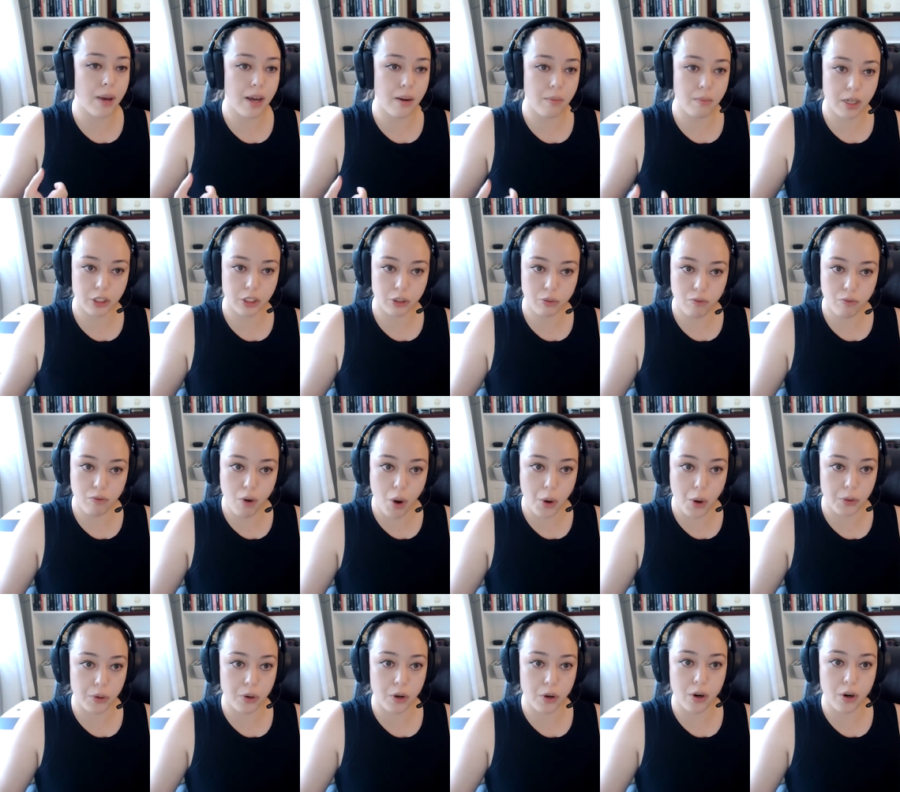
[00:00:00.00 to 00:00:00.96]
and much
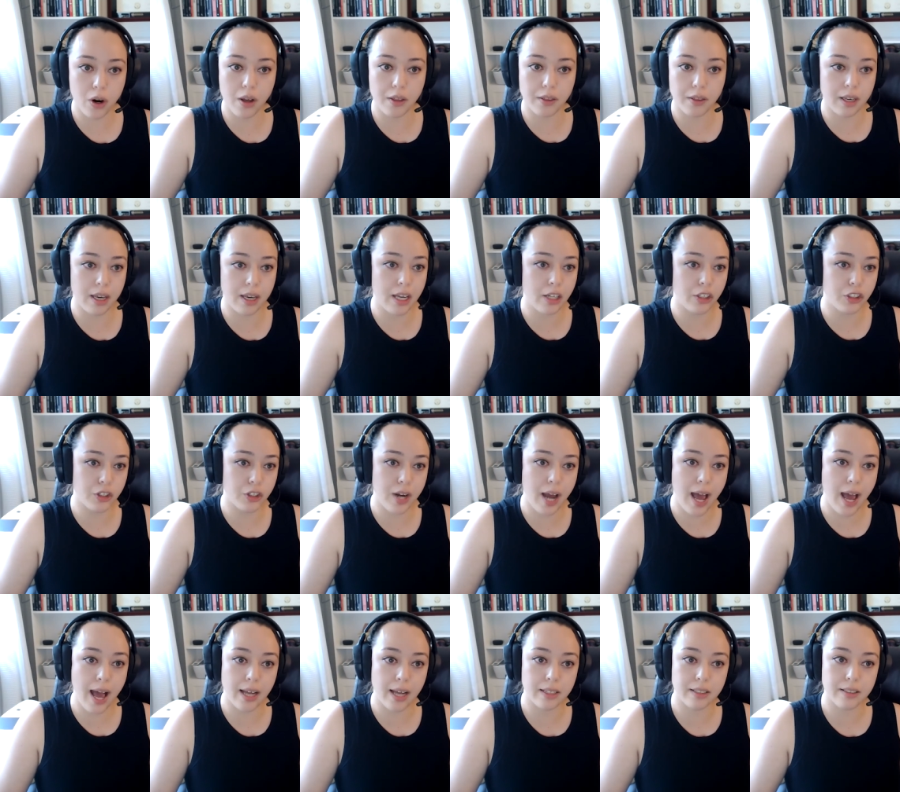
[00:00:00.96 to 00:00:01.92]
farther on the
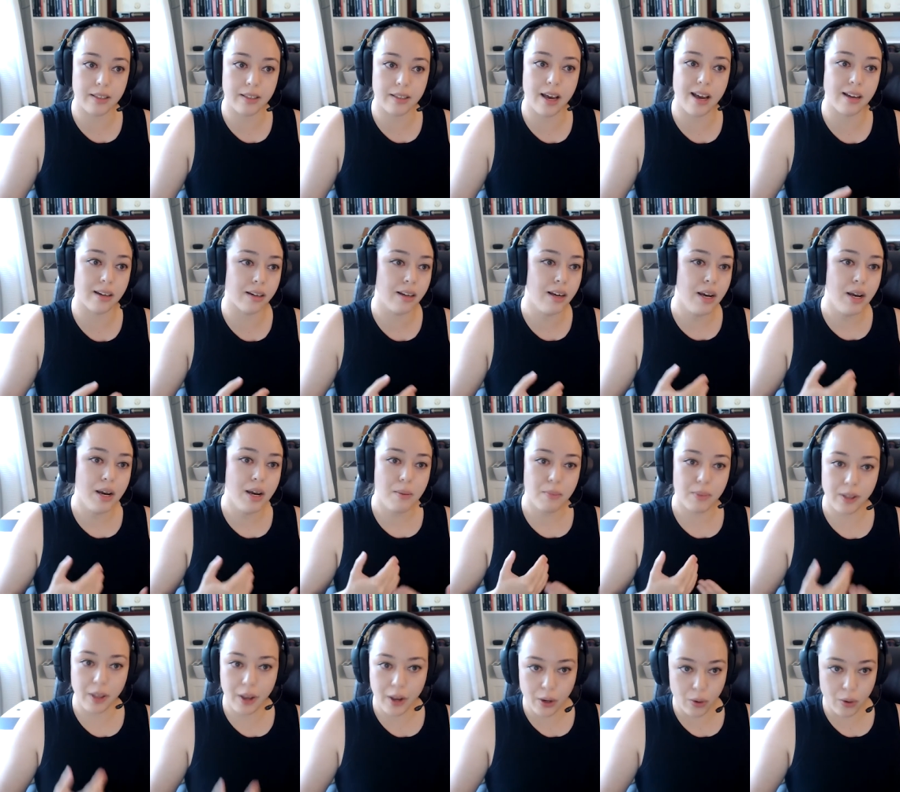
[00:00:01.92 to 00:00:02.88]
internet than
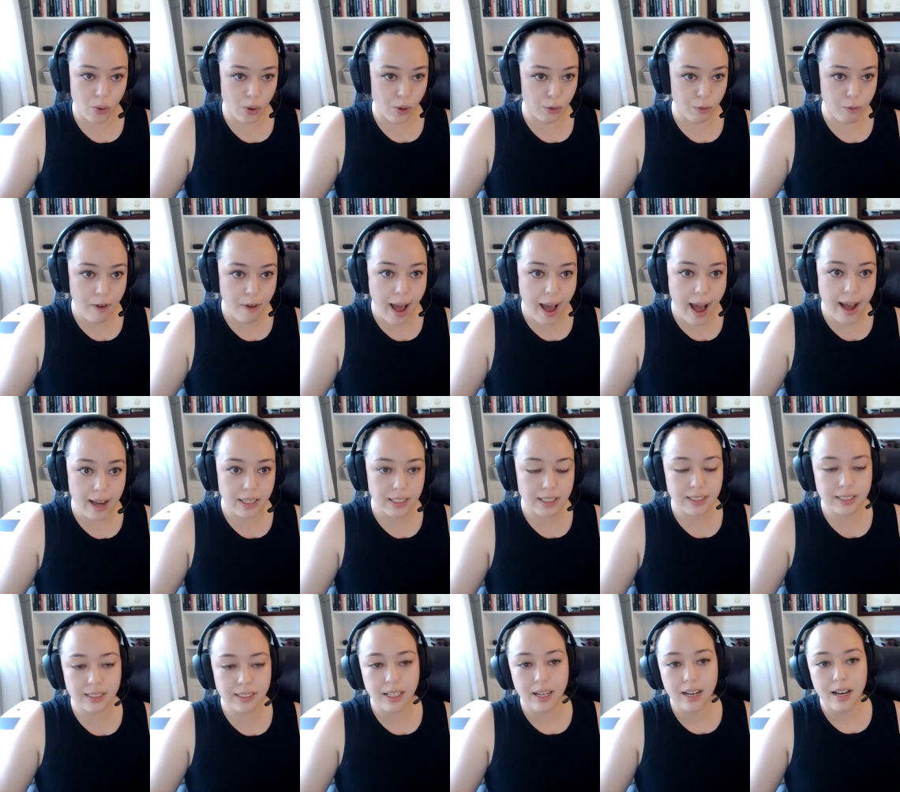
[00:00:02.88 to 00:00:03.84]
plain old
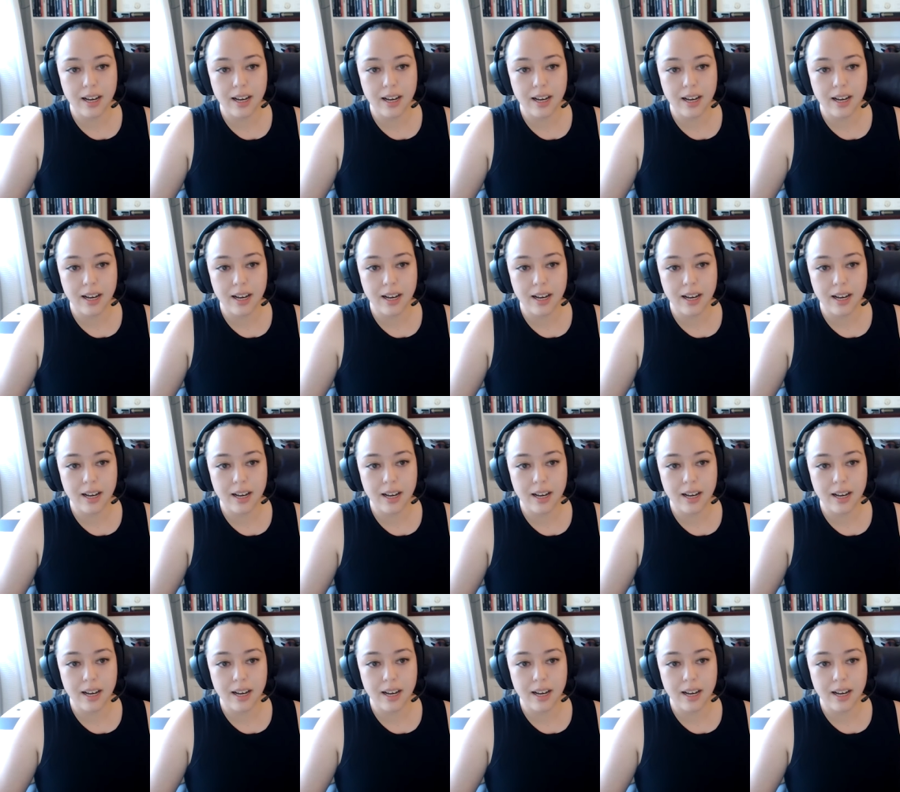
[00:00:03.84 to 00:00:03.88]
facts.